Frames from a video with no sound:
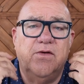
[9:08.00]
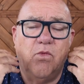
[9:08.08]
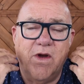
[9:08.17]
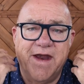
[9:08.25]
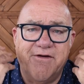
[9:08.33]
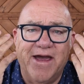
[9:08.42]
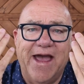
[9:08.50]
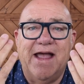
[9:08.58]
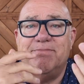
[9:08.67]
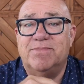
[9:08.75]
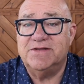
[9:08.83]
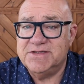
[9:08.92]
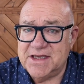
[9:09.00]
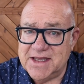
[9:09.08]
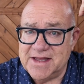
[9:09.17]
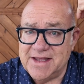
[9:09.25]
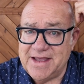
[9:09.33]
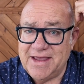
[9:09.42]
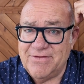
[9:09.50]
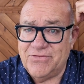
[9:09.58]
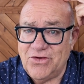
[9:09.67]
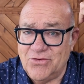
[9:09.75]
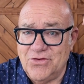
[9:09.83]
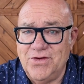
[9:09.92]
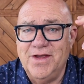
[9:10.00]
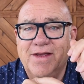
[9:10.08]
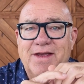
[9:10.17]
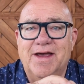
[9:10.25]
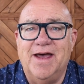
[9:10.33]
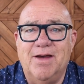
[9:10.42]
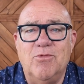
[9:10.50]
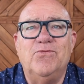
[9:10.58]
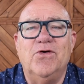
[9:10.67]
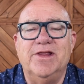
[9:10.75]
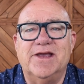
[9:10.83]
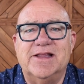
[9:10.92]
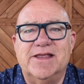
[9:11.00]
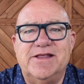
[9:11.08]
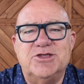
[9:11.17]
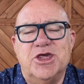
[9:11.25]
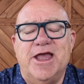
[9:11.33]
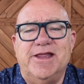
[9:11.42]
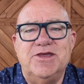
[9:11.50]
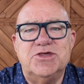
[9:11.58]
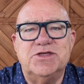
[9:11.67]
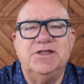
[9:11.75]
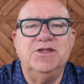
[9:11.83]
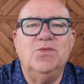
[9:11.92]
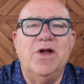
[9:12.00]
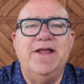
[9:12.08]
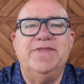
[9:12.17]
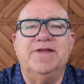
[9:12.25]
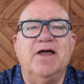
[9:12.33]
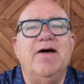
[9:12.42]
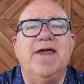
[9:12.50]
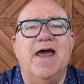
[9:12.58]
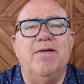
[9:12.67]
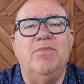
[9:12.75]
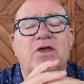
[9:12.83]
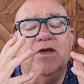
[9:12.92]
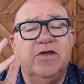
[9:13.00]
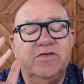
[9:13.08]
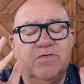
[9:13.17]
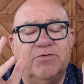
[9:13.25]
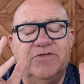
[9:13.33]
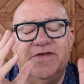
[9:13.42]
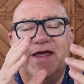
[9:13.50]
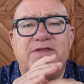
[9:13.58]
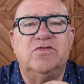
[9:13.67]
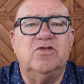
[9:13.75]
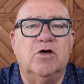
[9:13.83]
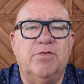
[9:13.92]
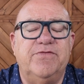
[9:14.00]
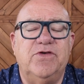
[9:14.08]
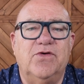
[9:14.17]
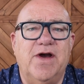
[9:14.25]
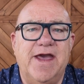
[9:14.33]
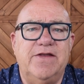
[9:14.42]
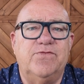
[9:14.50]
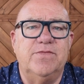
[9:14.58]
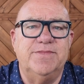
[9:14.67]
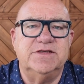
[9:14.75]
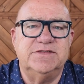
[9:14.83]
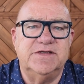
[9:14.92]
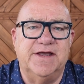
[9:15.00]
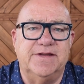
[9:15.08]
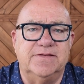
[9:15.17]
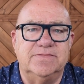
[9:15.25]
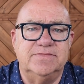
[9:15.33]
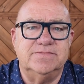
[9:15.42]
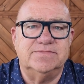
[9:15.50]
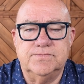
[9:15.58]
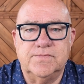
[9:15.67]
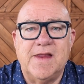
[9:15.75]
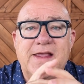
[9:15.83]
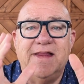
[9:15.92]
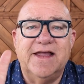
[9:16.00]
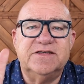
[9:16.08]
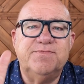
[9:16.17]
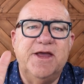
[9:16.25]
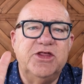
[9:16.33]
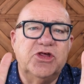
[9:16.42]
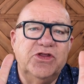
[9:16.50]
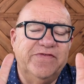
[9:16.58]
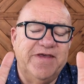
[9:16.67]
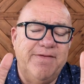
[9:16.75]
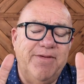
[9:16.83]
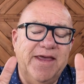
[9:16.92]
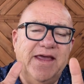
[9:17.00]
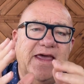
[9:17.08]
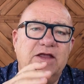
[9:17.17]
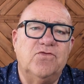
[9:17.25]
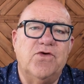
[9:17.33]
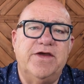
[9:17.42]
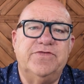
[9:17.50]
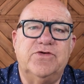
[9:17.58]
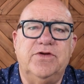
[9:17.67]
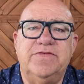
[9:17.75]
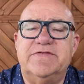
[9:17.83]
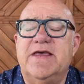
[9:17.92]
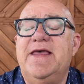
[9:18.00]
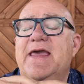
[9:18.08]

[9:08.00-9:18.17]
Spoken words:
Wear a hat, particularly if you're follically challenged in the way that I am, to protect the top of your head from the sun. Let's mention tipping in restaurants.